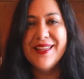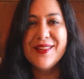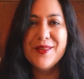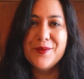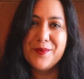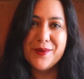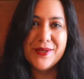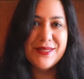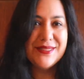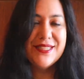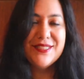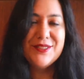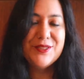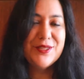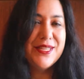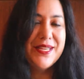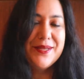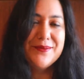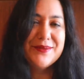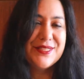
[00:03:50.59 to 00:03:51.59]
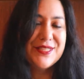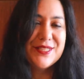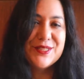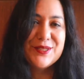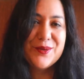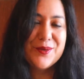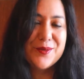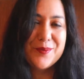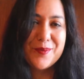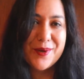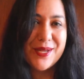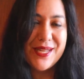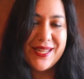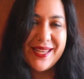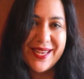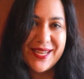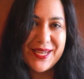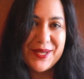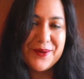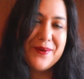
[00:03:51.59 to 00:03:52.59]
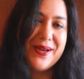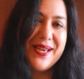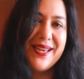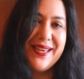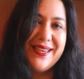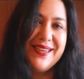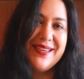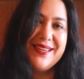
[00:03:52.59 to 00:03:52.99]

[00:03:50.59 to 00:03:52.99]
the princess seams just look pretty anyway.